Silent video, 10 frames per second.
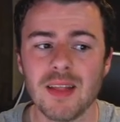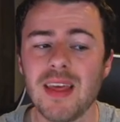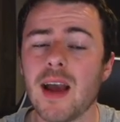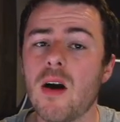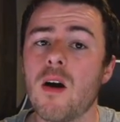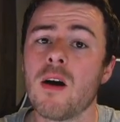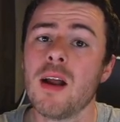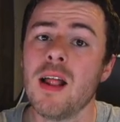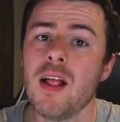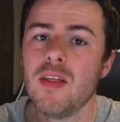They are
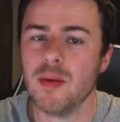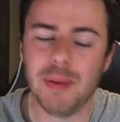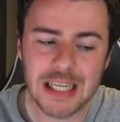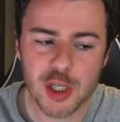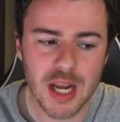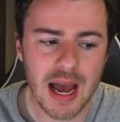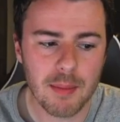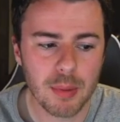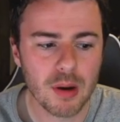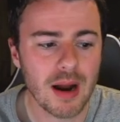the beach
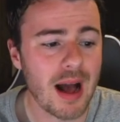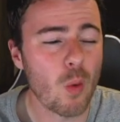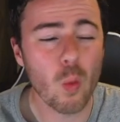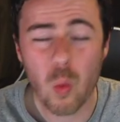camper at